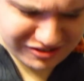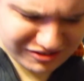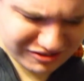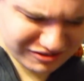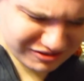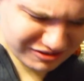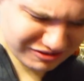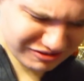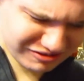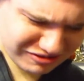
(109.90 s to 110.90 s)

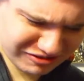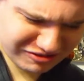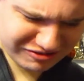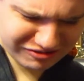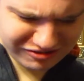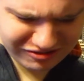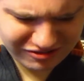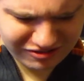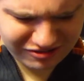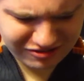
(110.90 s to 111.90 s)

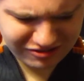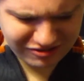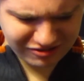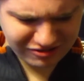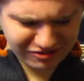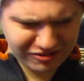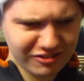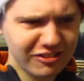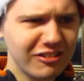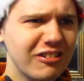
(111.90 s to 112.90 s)

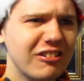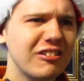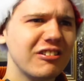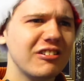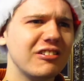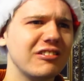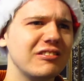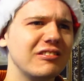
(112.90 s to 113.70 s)
Nobody speaks.